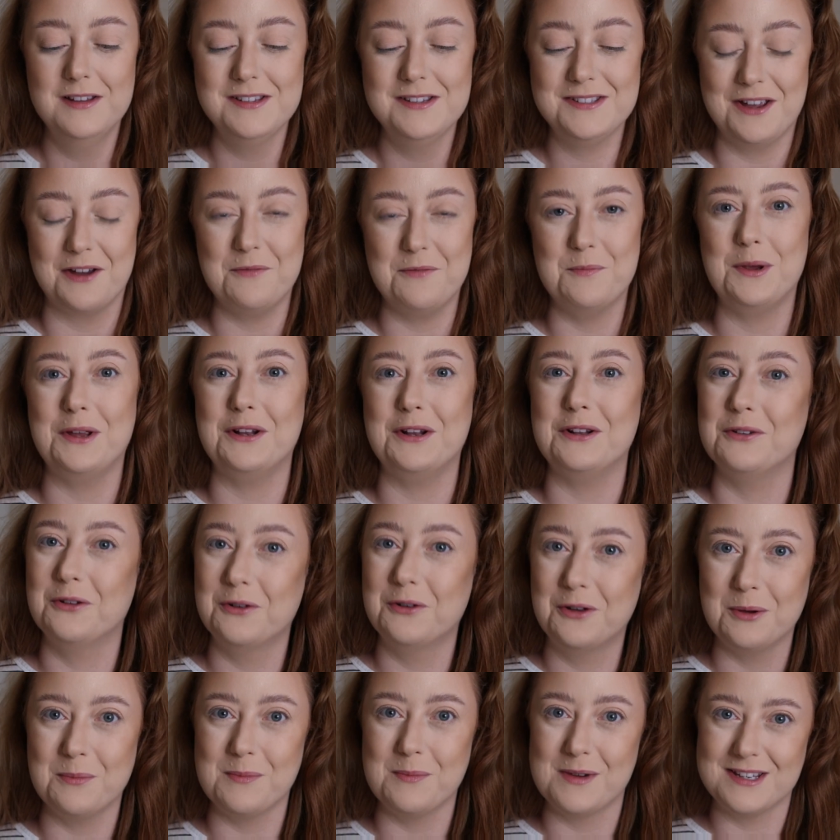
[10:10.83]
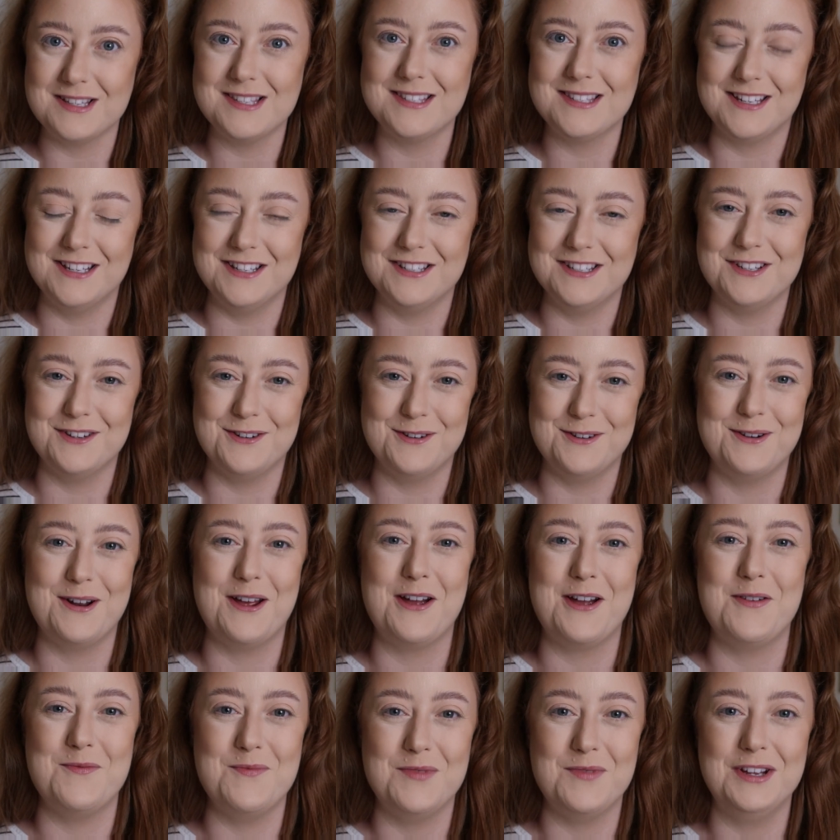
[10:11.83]
So I mean, look at my skin tone,
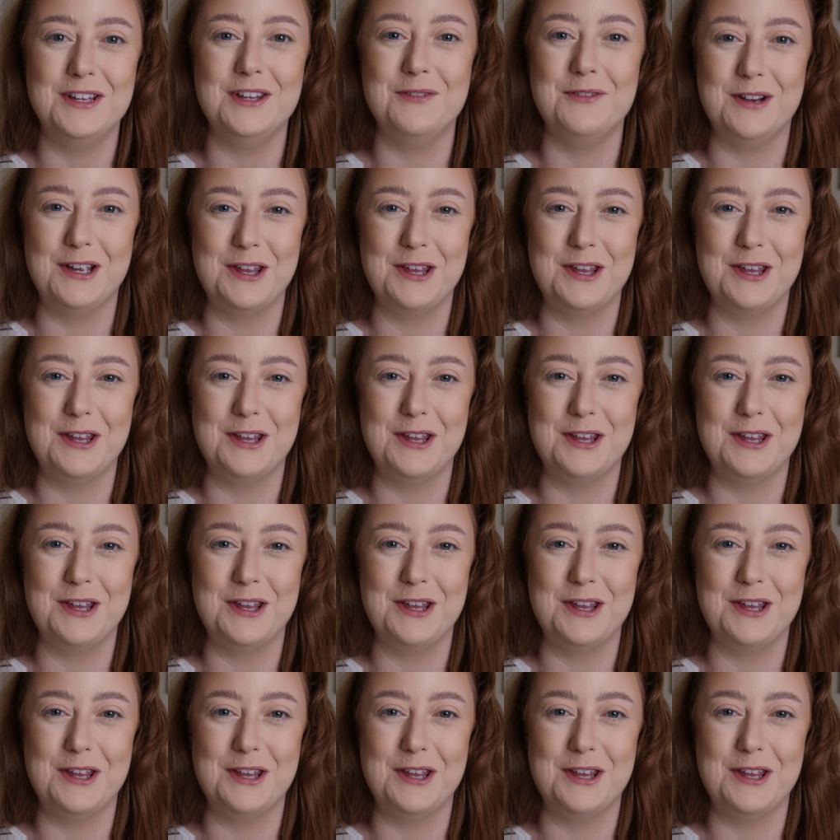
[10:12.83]
I'm really,